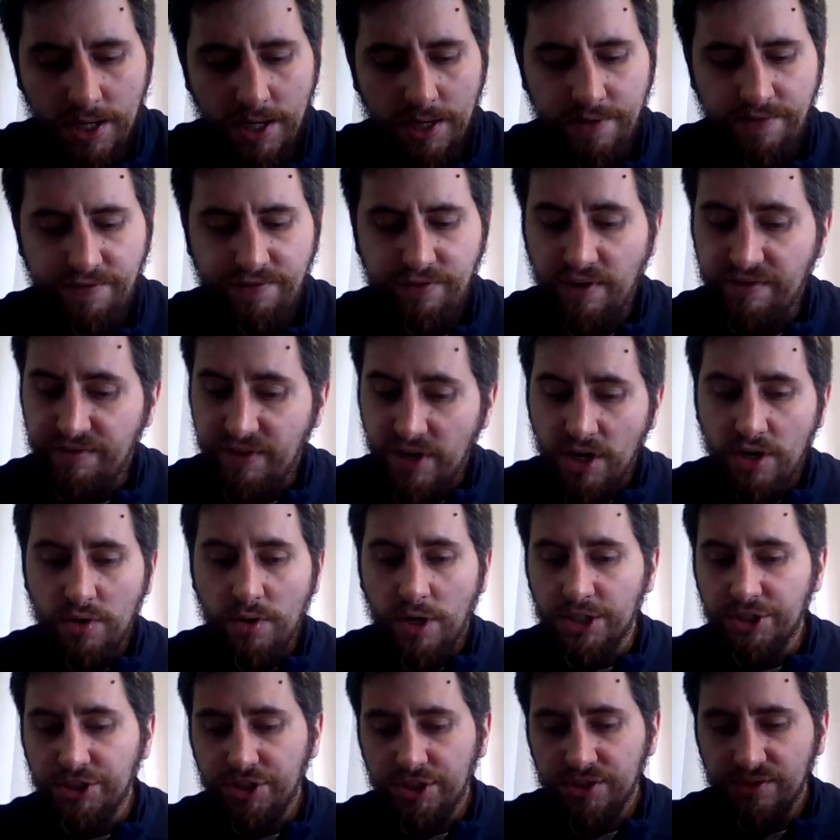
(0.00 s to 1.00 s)
If you have any
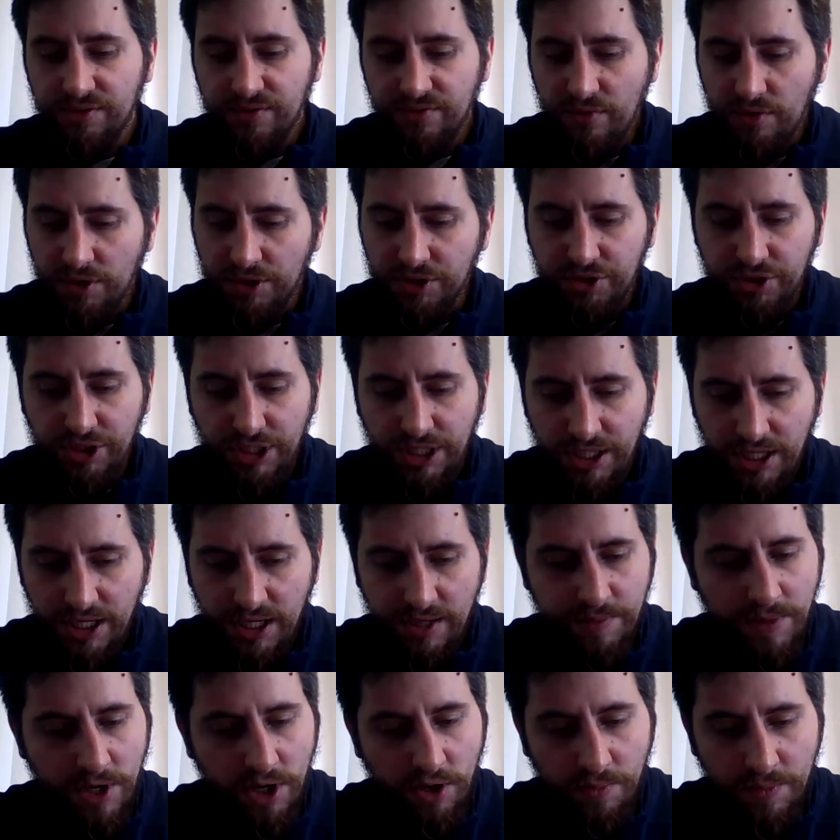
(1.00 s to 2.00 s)
questions, of course, you can
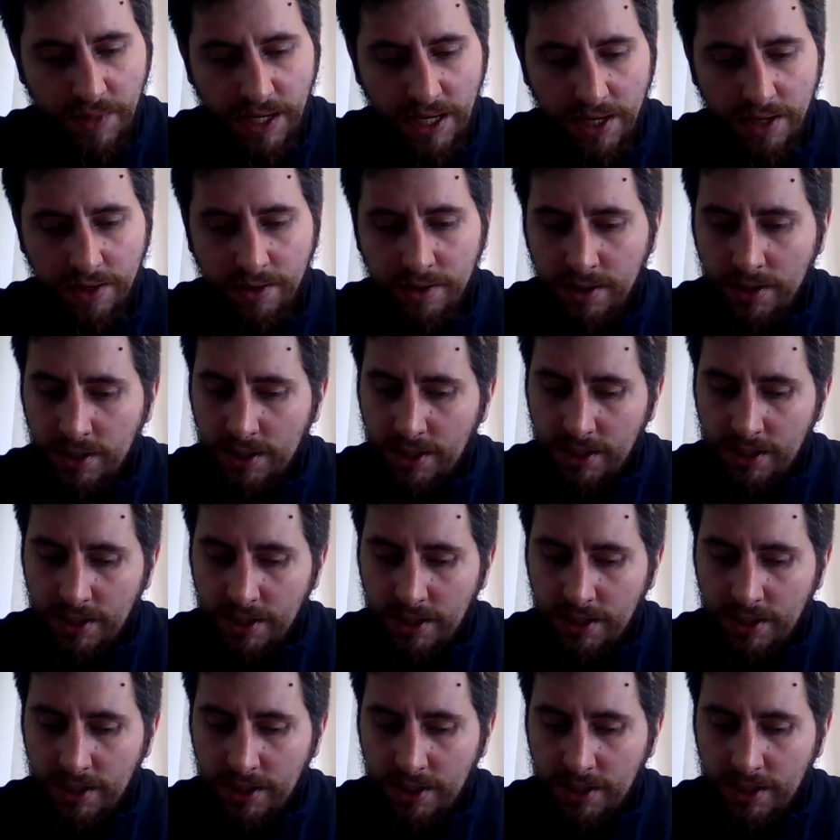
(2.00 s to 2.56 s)
email me.